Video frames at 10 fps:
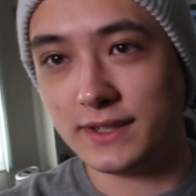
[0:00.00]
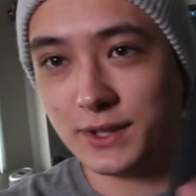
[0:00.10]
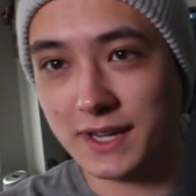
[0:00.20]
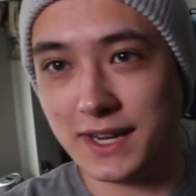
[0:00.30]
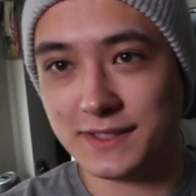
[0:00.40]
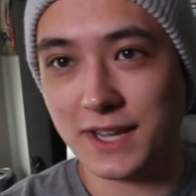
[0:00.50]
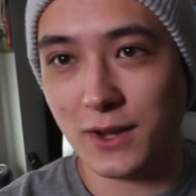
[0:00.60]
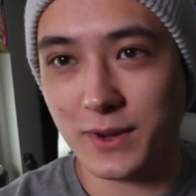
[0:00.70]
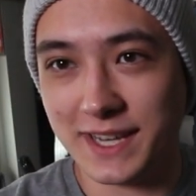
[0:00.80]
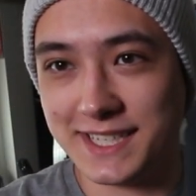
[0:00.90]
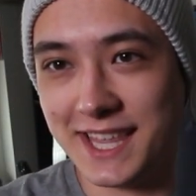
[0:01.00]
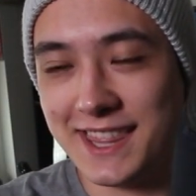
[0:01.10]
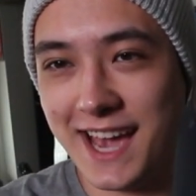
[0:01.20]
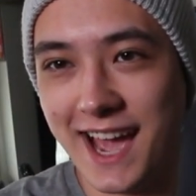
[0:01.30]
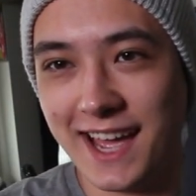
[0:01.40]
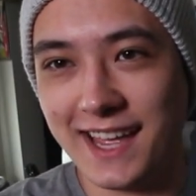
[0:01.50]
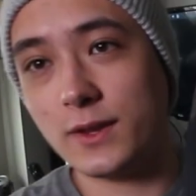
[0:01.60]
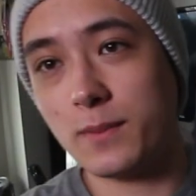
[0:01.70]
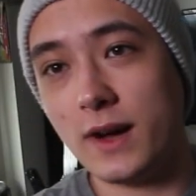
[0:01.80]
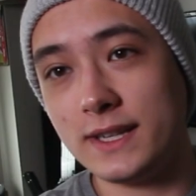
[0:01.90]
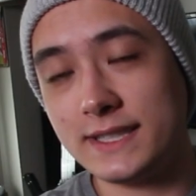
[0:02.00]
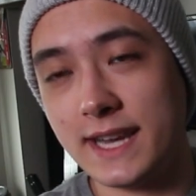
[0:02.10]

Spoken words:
You can kind of tell when I did that. And they're bonded